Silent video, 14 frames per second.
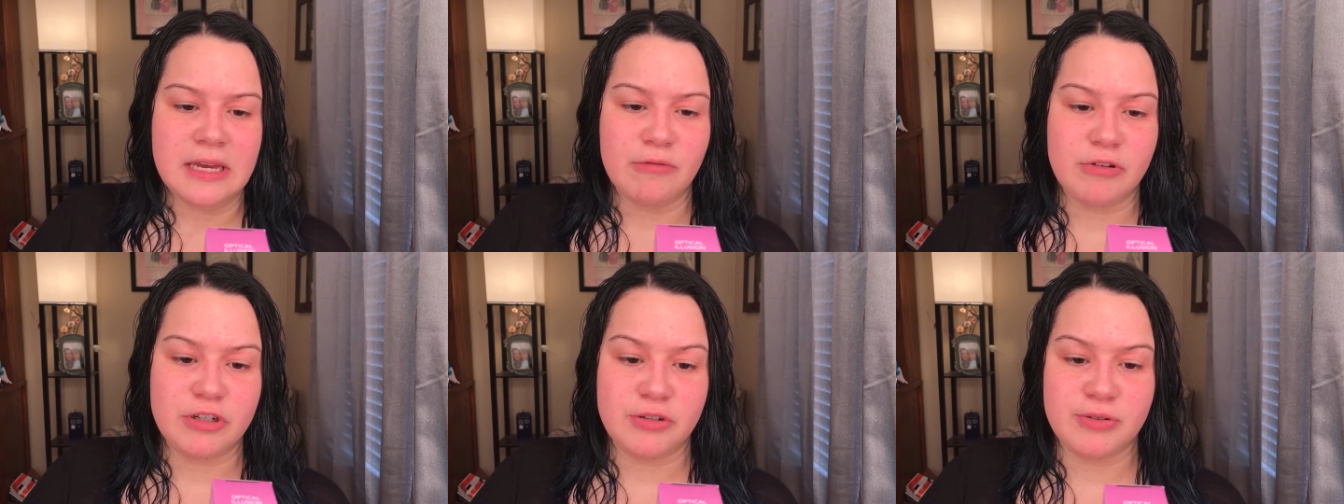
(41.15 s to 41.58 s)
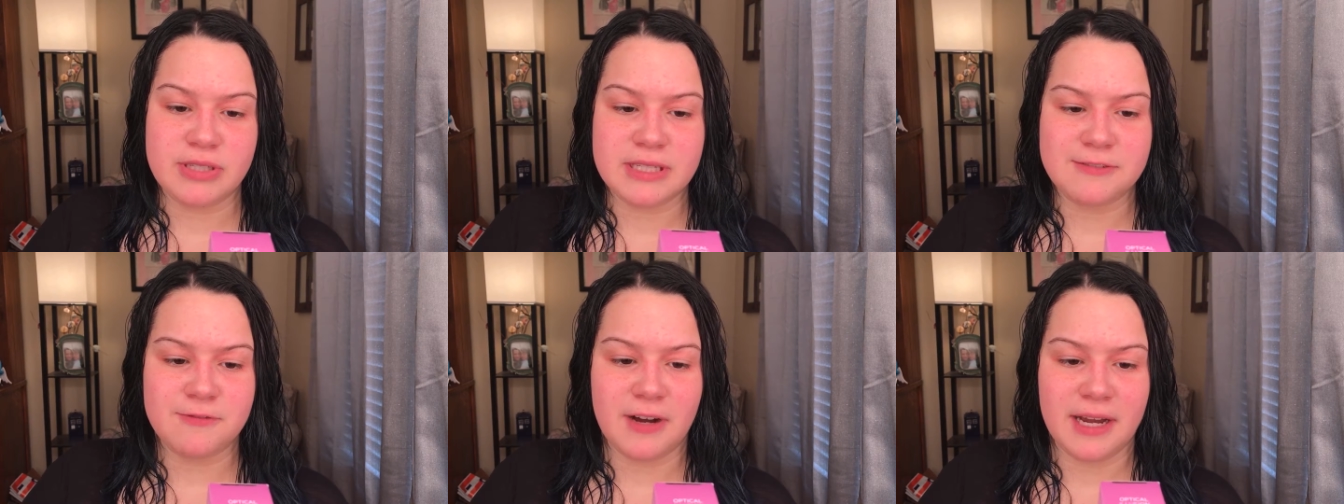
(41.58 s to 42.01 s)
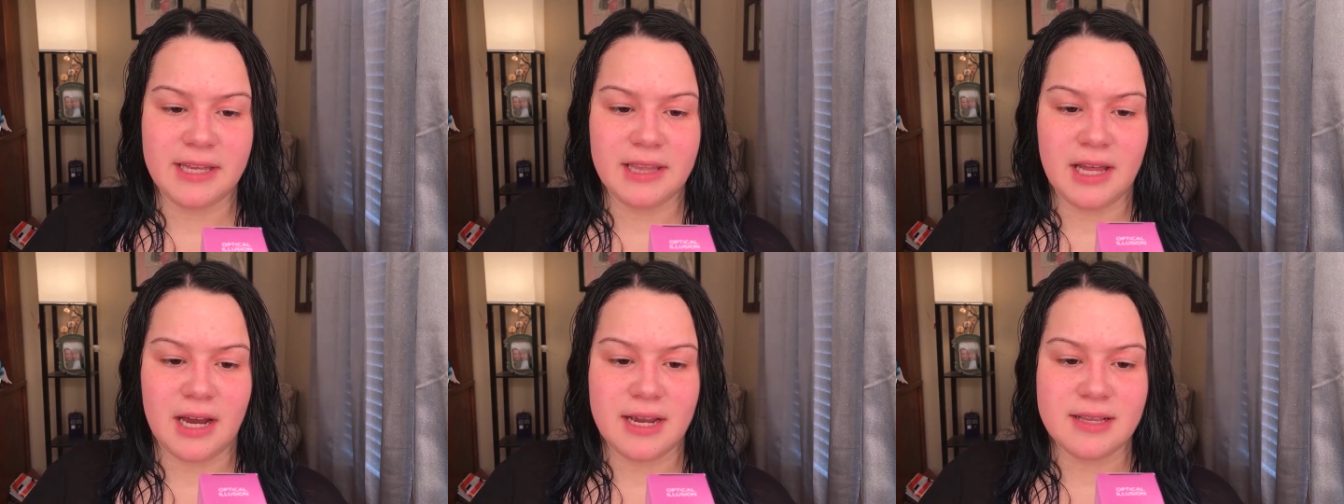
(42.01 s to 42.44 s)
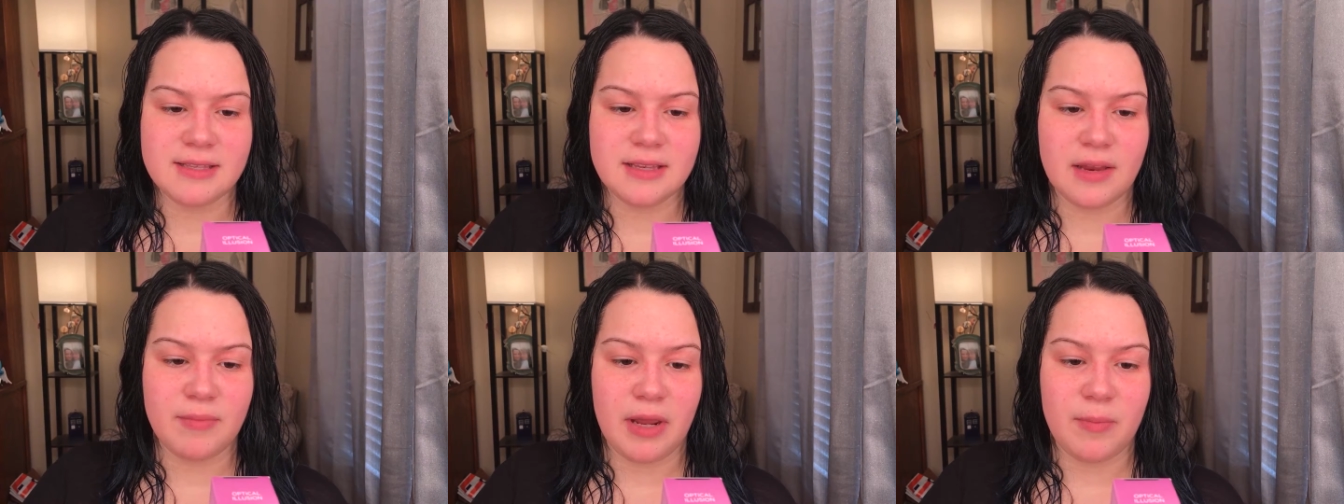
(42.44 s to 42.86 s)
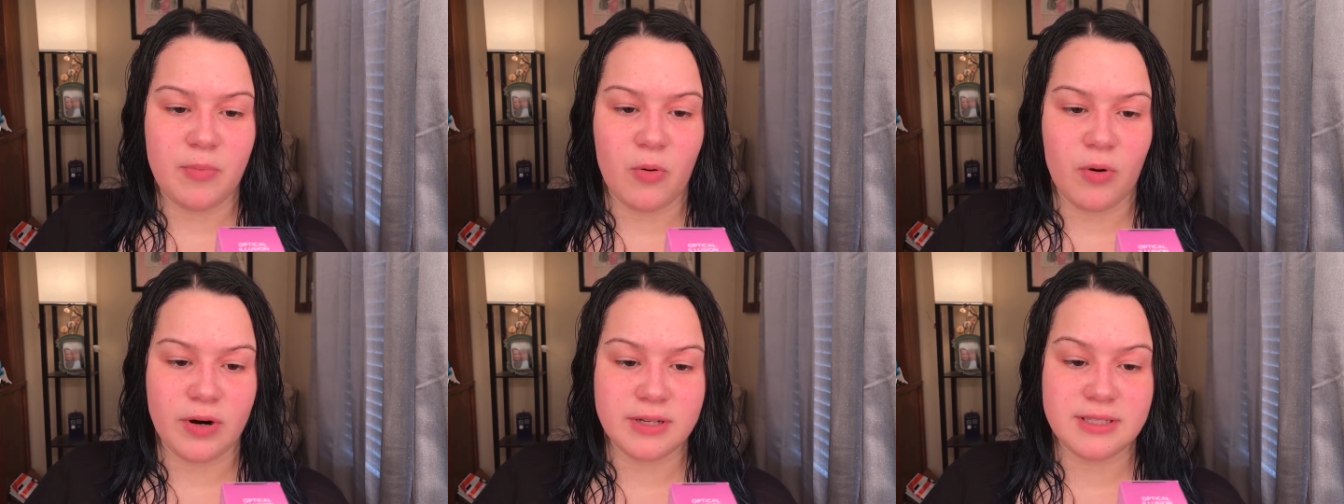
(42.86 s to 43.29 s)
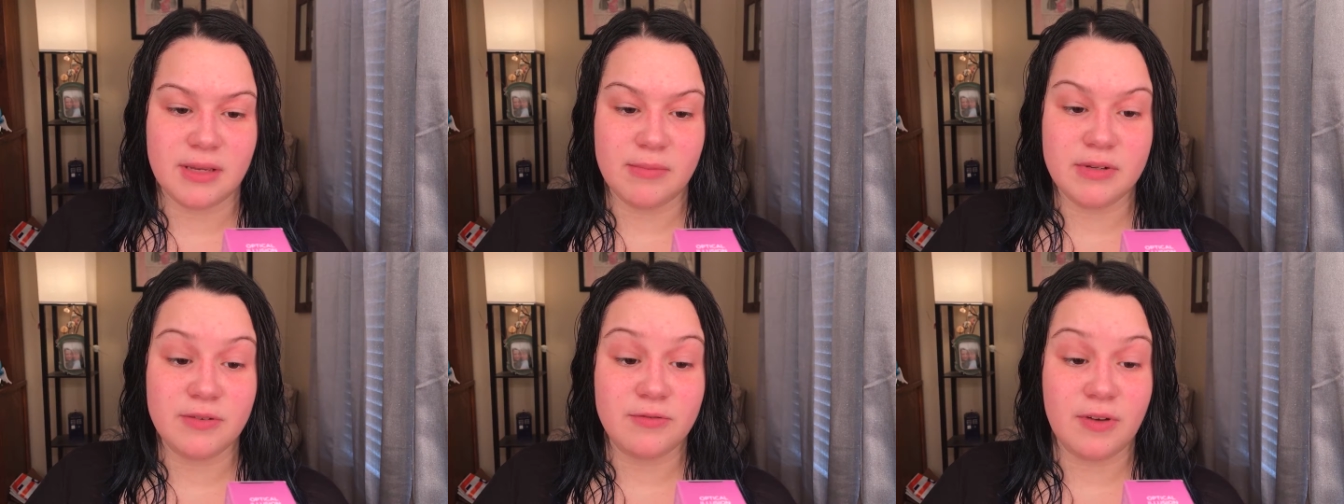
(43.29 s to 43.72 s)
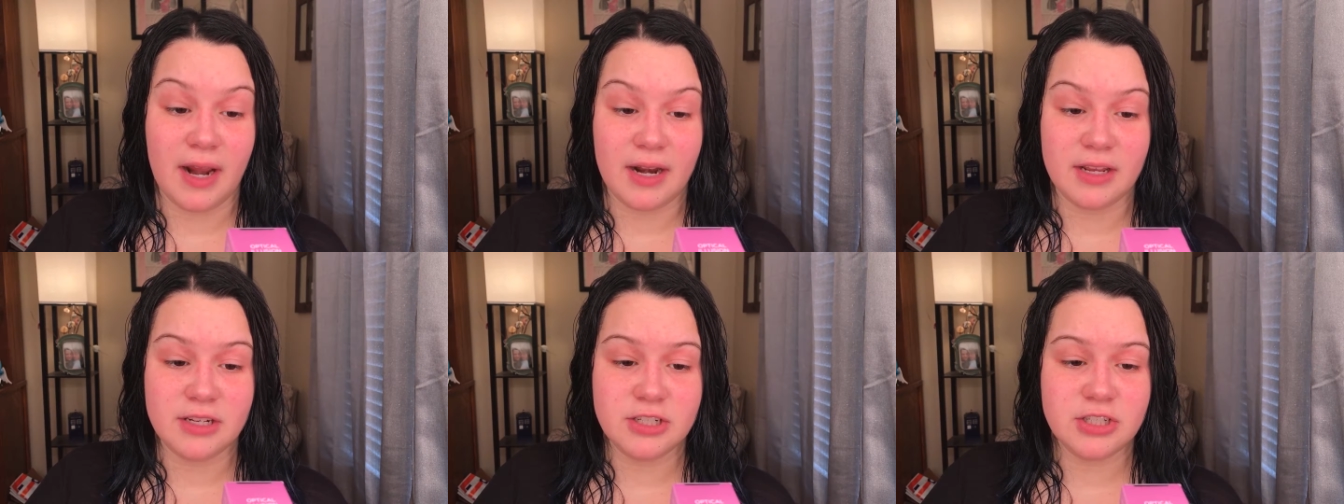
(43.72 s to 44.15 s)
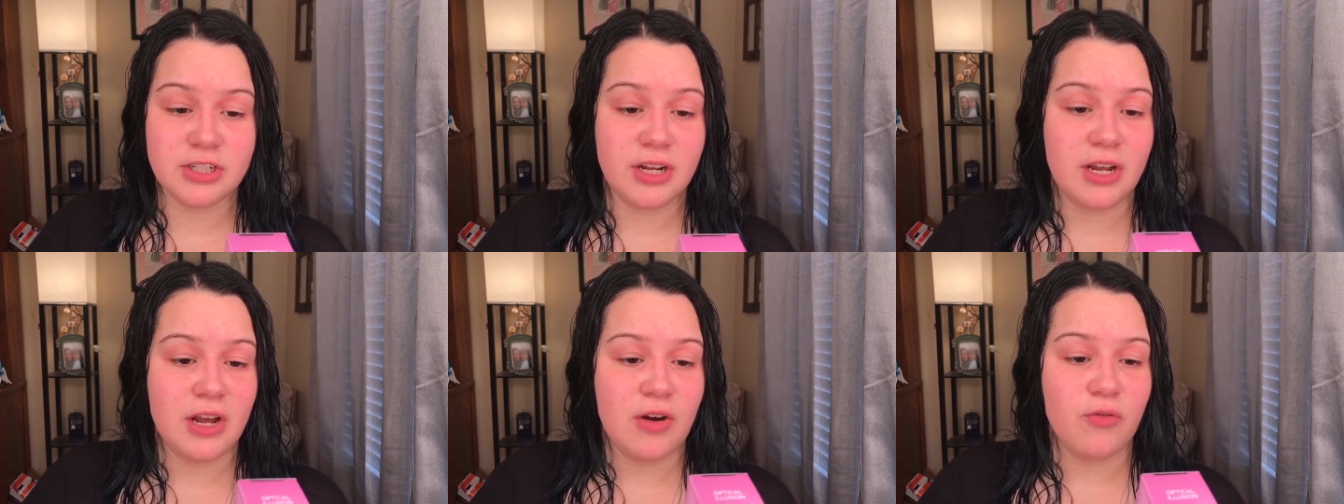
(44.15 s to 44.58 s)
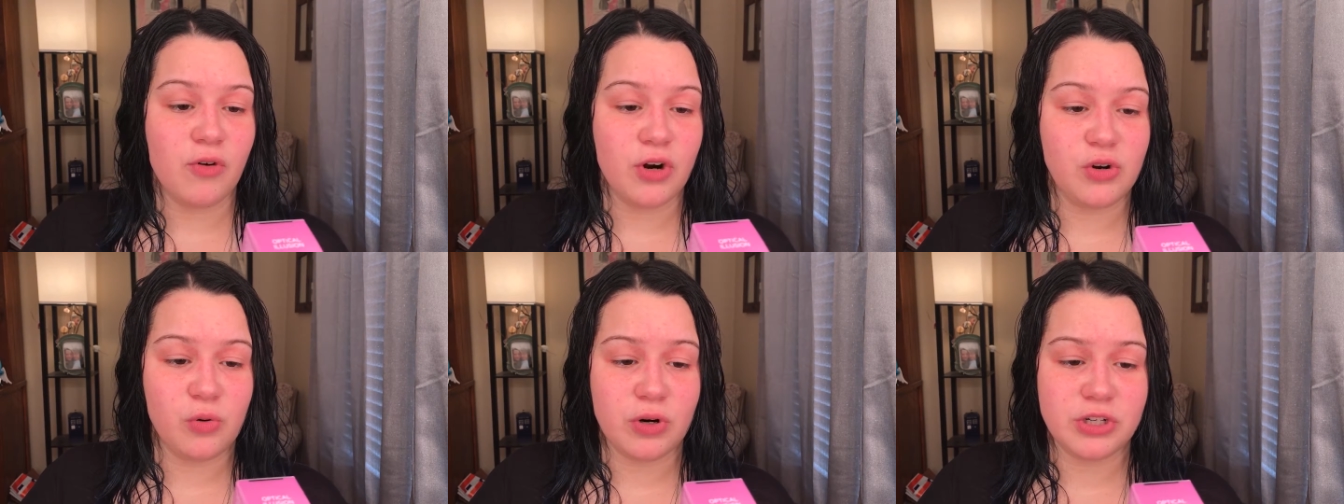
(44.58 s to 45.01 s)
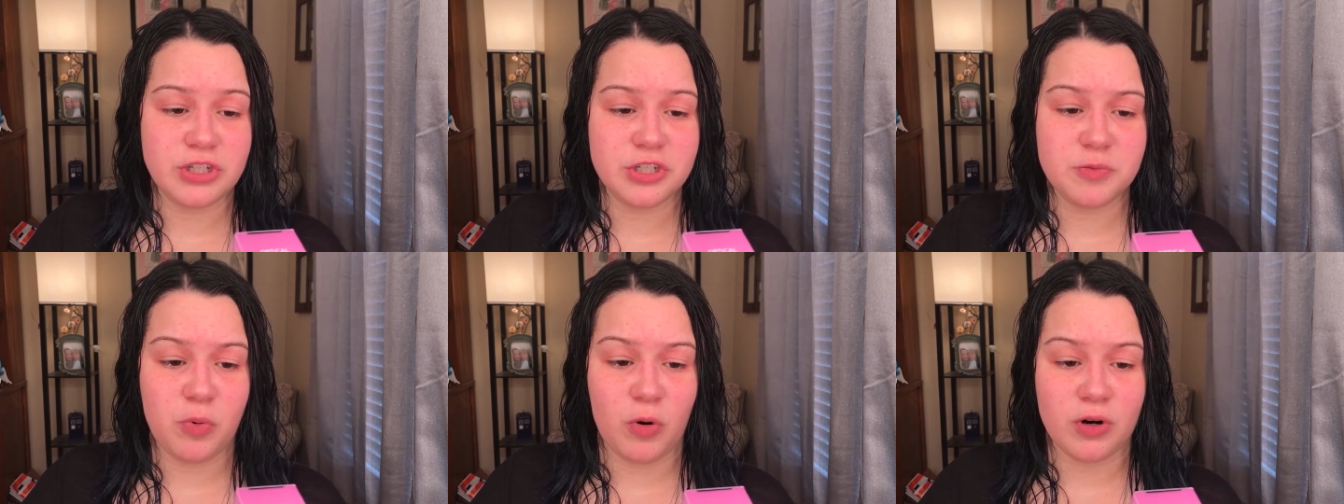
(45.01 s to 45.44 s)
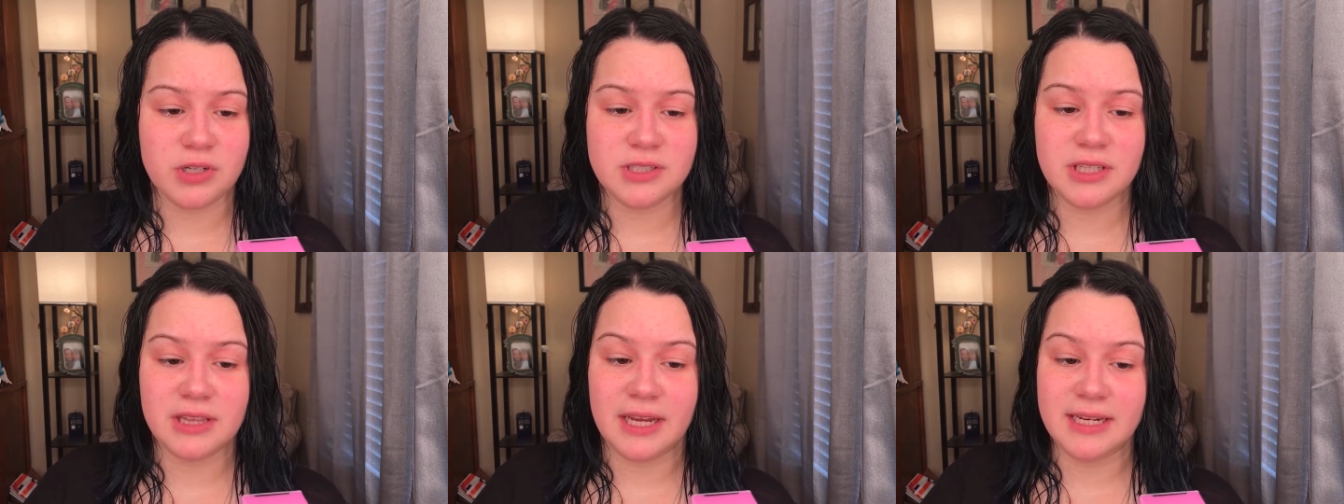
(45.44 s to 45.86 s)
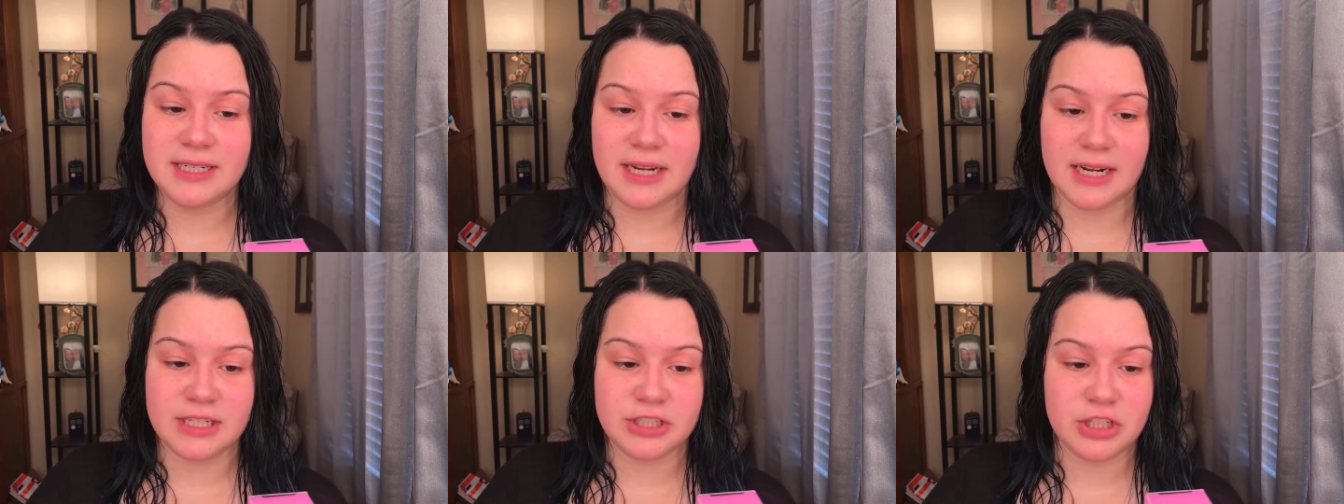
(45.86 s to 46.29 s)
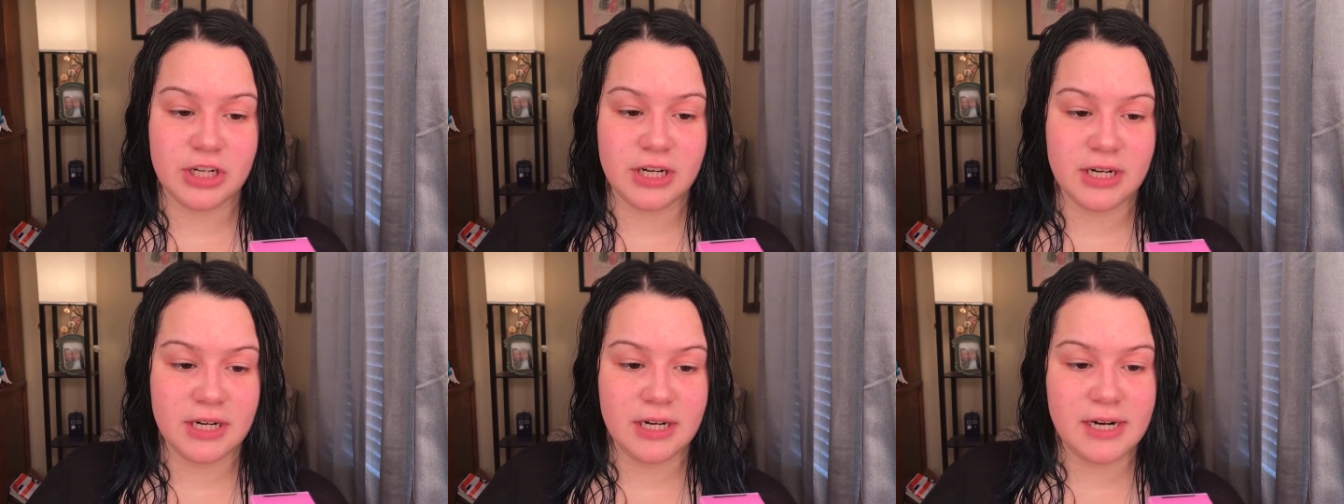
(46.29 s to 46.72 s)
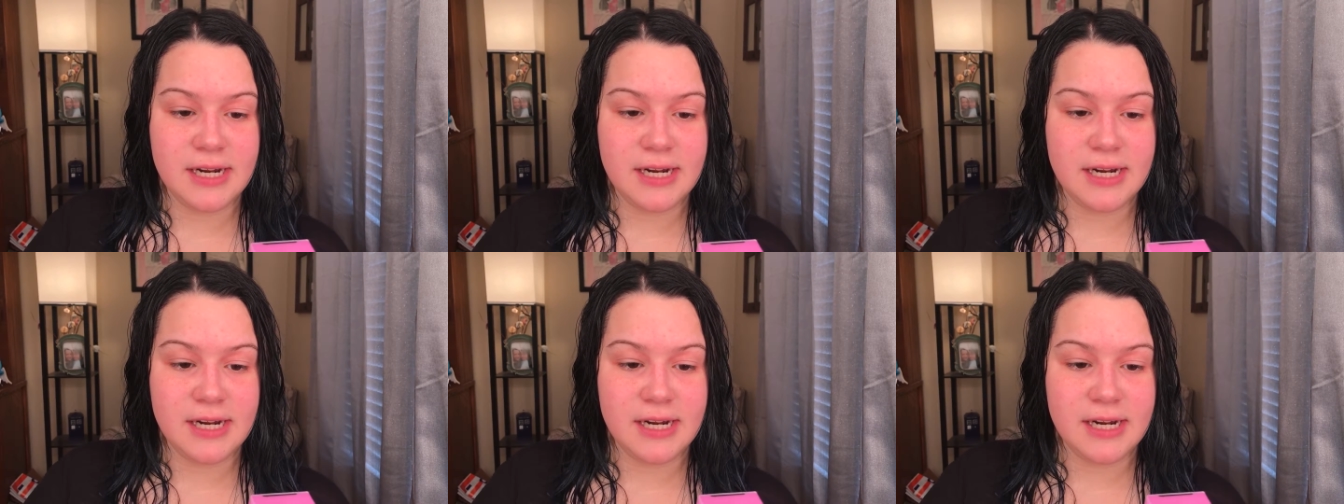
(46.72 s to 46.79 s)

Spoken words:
reduces fine lines and make pores seem to vanish for a gorgeous porcelain-like texture.